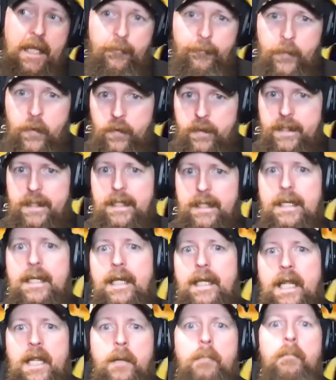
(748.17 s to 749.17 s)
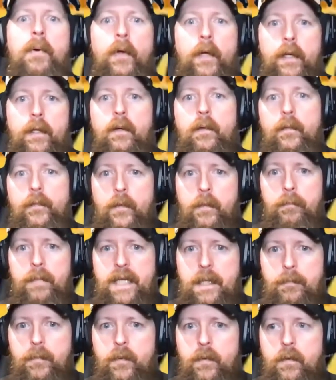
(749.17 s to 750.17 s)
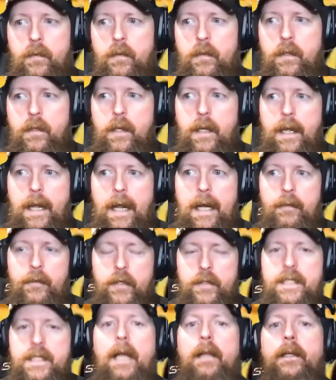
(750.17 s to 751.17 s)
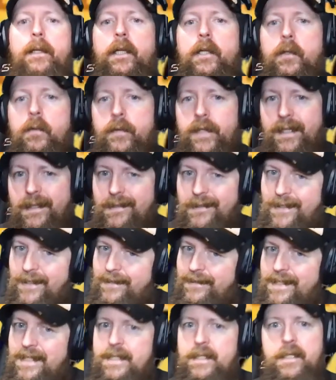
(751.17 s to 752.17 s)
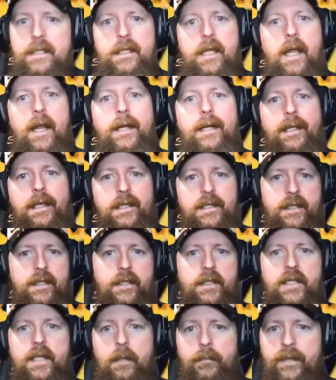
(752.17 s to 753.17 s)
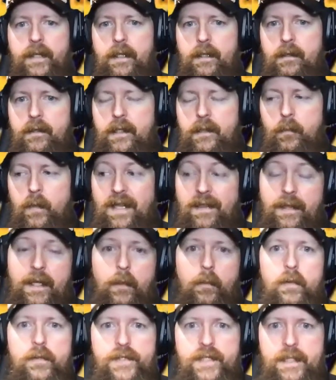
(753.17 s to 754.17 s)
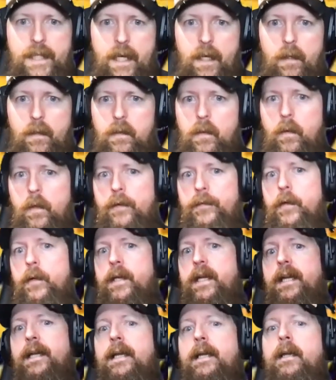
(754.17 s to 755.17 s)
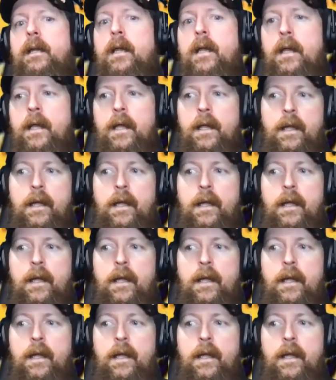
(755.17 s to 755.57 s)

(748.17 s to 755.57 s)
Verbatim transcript: if you're getting input from people and they're telling you that like this design isn't something that we think will sell or if you're getting